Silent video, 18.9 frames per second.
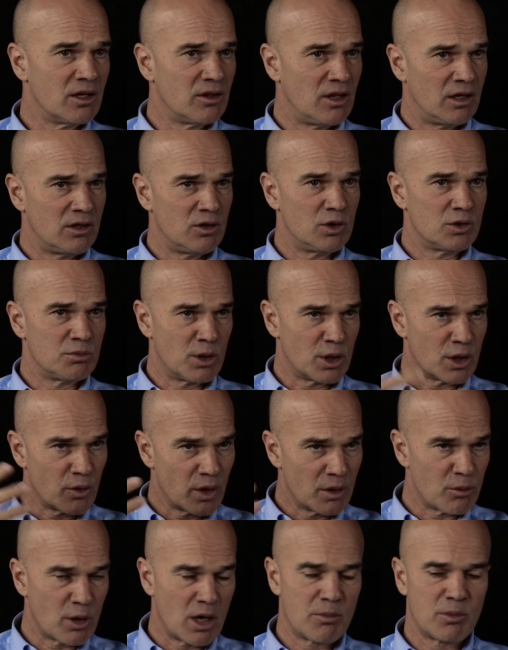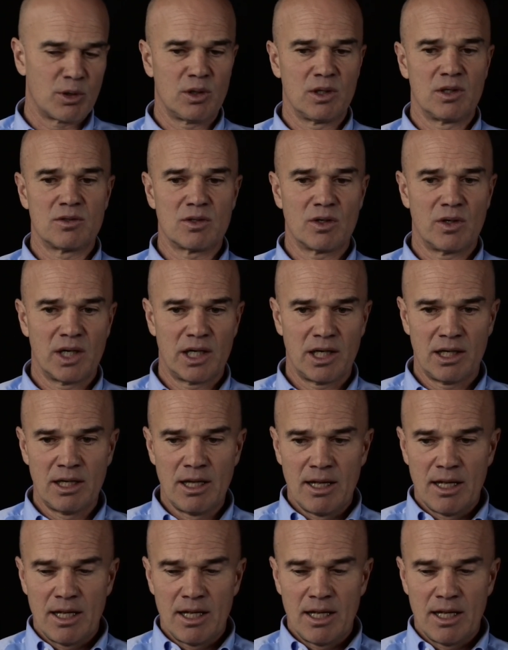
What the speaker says: They use mercury properly and so on.